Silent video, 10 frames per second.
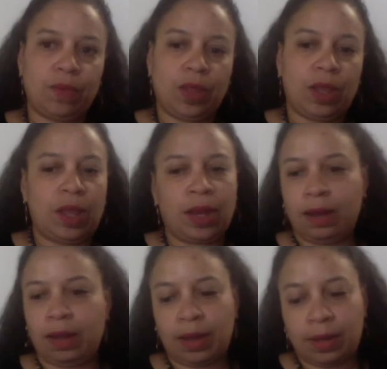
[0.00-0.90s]

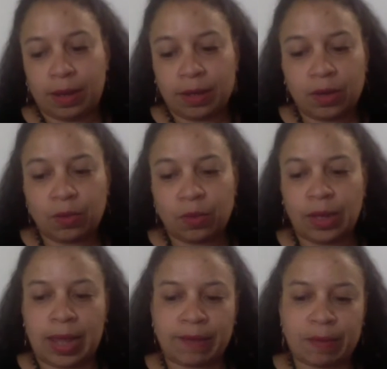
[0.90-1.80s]
and it doesn't
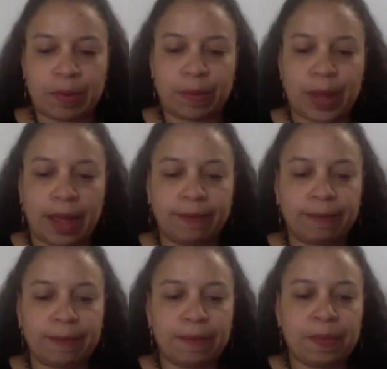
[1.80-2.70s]
really have a
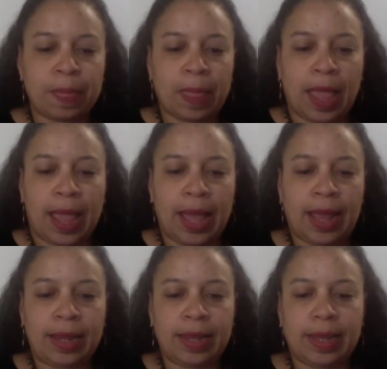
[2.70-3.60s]
prabhav.
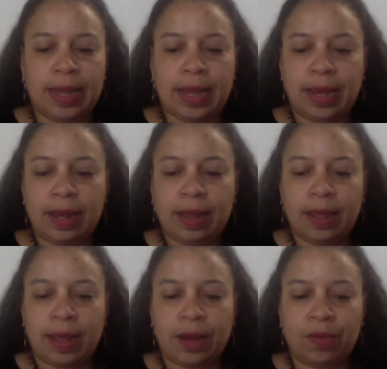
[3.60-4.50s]
And in
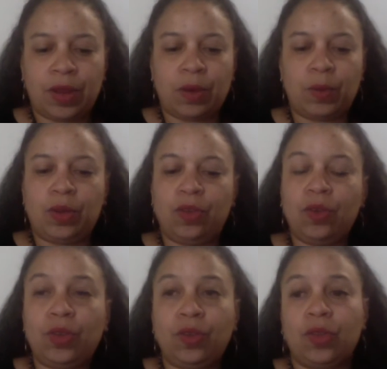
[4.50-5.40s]
Ayurveda, we do
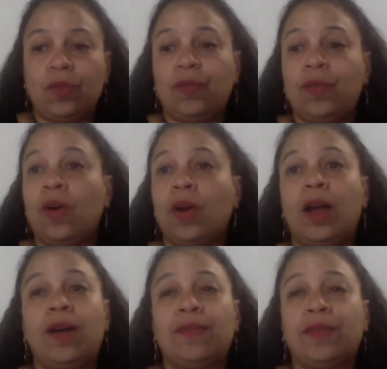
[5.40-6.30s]
use it for
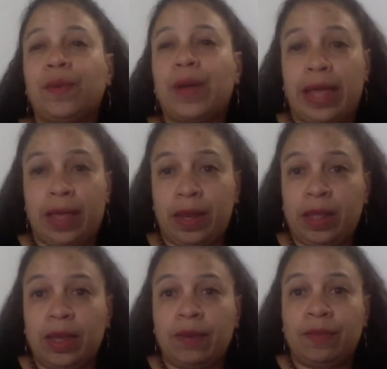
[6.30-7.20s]
a
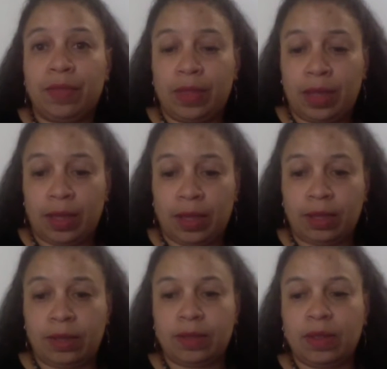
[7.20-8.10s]
variety of
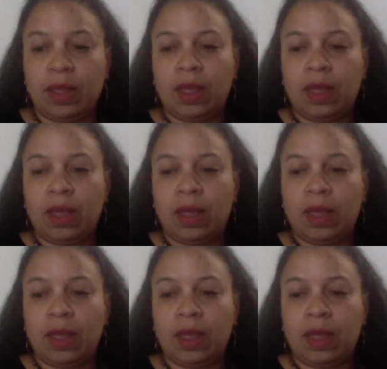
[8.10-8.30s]
things.